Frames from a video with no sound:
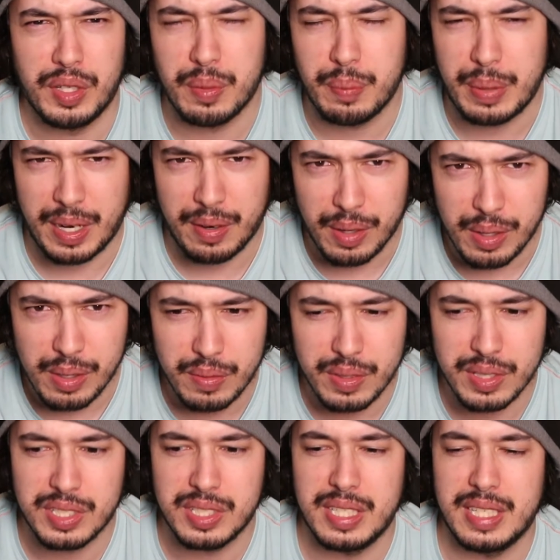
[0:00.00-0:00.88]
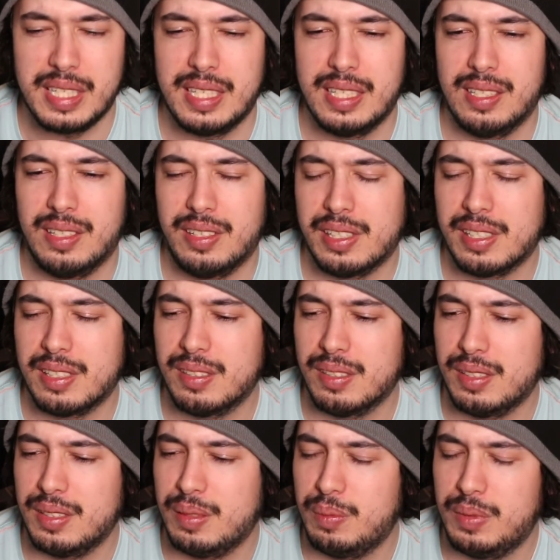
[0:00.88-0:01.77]
Power Oversteer, like
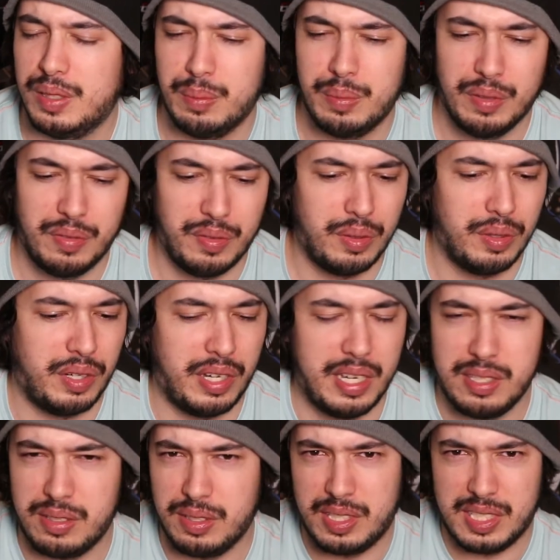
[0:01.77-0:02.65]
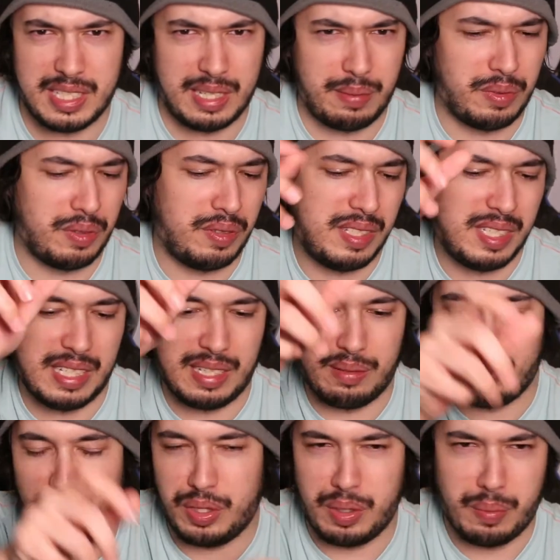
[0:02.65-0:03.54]
I did before. Like I do the same
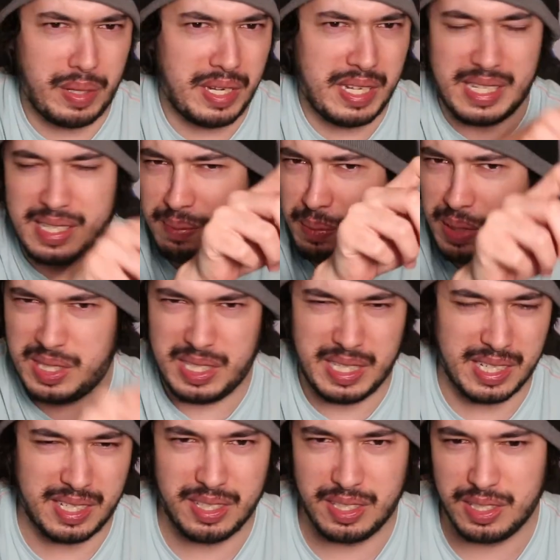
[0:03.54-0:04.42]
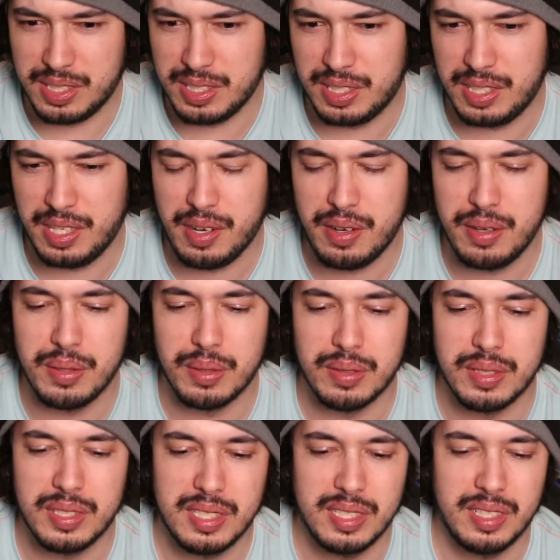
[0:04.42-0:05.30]
with like meticulous
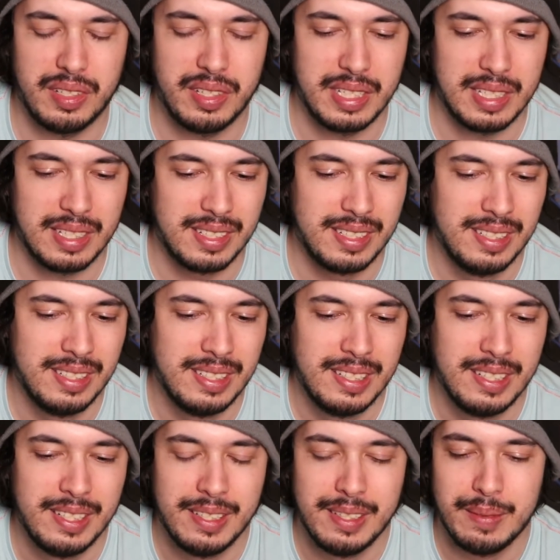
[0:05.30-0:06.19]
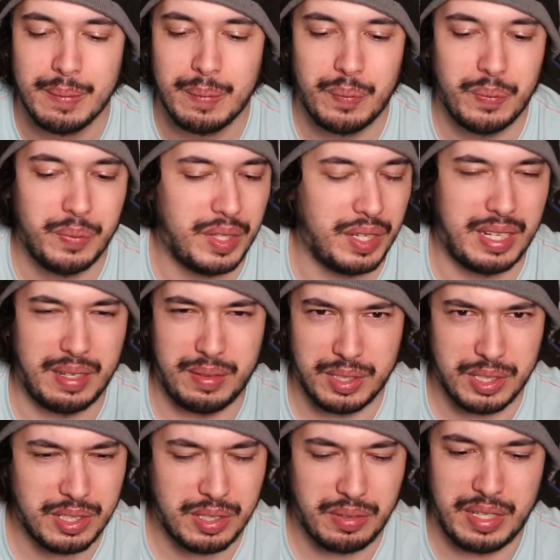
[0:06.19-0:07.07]
notes. Like, don't have a
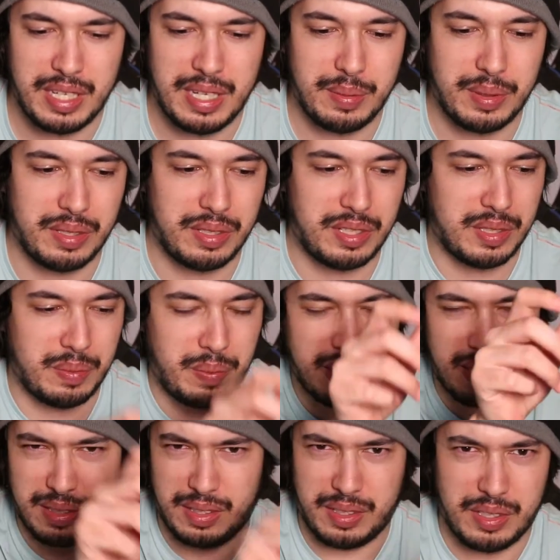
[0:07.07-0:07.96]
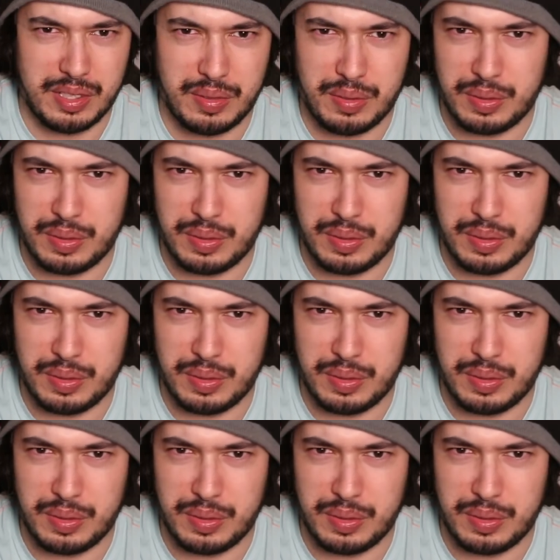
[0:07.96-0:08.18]
script, I just make notes